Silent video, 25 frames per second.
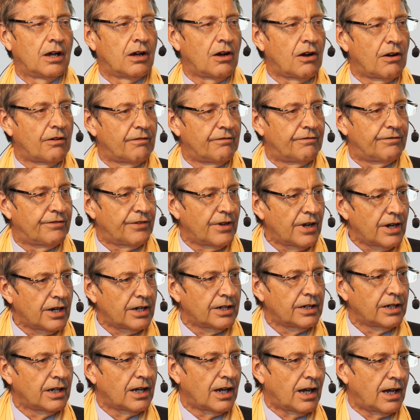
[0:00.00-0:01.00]
of
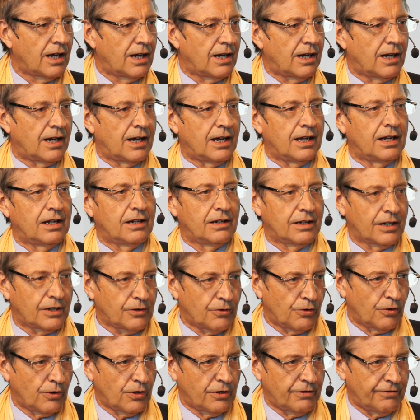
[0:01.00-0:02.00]
very highly
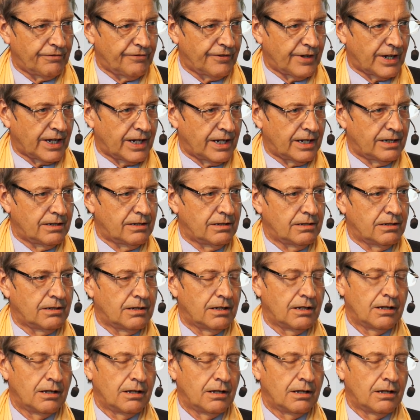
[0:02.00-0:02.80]
qualified,